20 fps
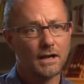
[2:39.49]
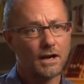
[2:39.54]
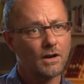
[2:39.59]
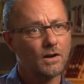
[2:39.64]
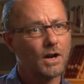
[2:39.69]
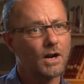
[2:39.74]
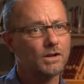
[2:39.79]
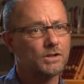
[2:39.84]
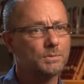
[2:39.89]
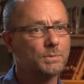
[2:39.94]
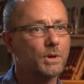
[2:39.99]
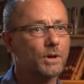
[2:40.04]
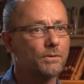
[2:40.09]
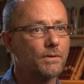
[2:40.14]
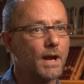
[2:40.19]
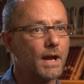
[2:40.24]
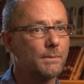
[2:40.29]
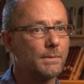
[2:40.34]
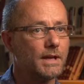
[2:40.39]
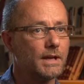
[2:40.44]
Our arts
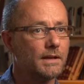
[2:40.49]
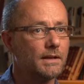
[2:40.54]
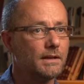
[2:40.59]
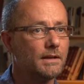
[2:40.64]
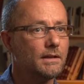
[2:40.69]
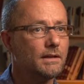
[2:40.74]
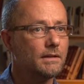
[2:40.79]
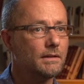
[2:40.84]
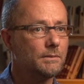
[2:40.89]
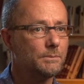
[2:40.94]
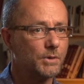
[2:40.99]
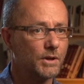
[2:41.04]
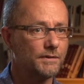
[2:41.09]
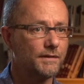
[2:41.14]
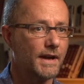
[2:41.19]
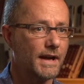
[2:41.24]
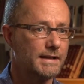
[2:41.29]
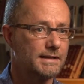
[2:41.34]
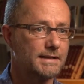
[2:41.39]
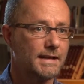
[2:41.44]
programming
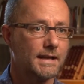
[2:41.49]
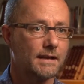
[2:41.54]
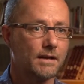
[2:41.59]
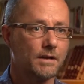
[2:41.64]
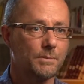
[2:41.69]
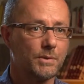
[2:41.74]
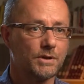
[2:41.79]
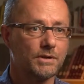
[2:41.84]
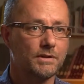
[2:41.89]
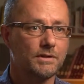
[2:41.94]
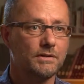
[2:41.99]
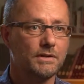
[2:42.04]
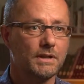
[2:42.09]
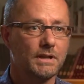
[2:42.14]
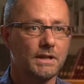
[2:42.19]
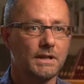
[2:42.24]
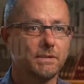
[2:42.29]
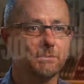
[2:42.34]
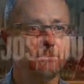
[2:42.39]
provides that opportunity.